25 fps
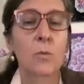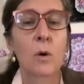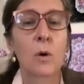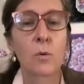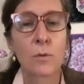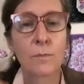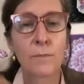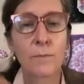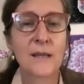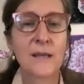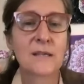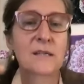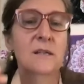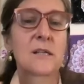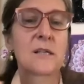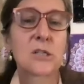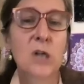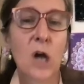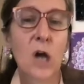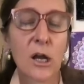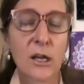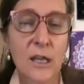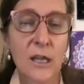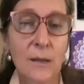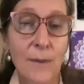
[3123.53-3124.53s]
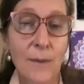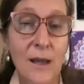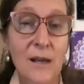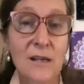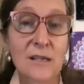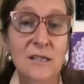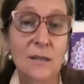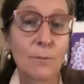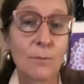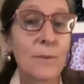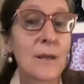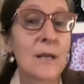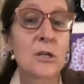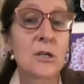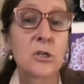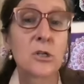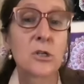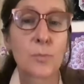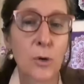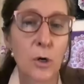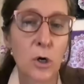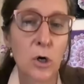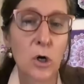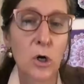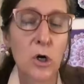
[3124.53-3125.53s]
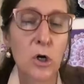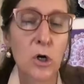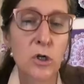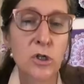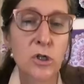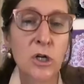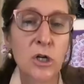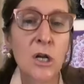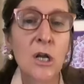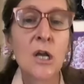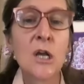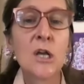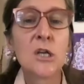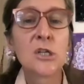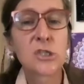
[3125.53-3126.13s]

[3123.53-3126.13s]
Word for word: what we're basically talking about is the binge purge.